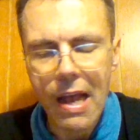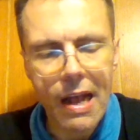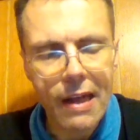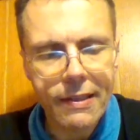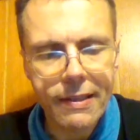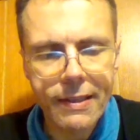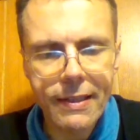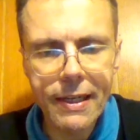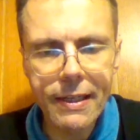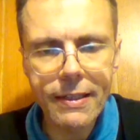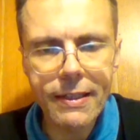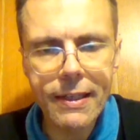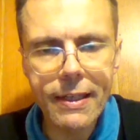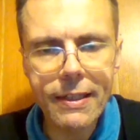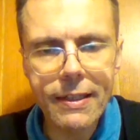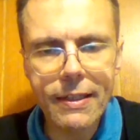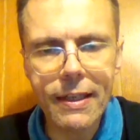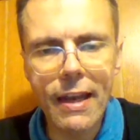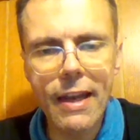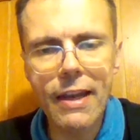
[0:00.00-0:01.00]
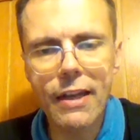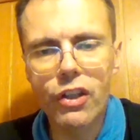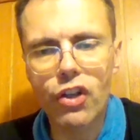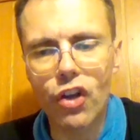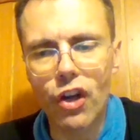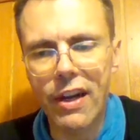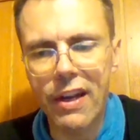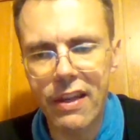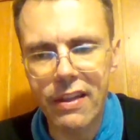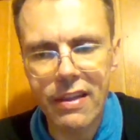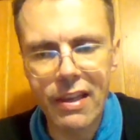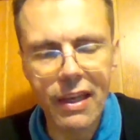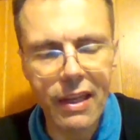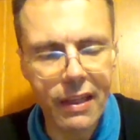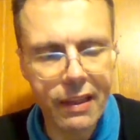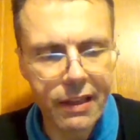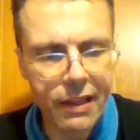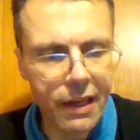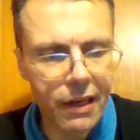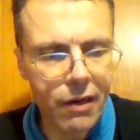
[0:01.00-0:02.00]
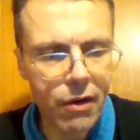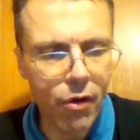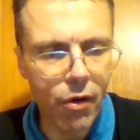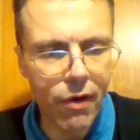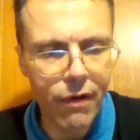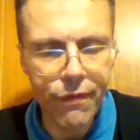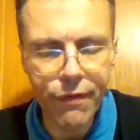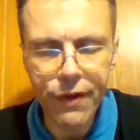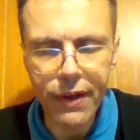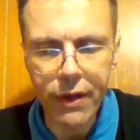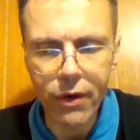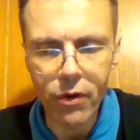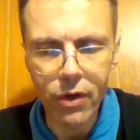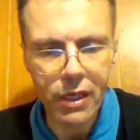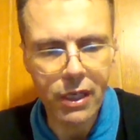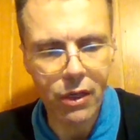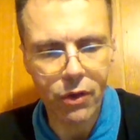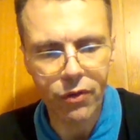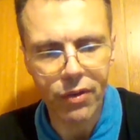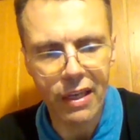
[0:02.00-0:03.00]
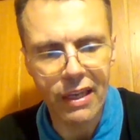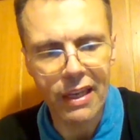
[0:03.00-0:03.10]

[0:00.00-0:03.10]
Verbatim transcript: Since his age 18, then go and figure out.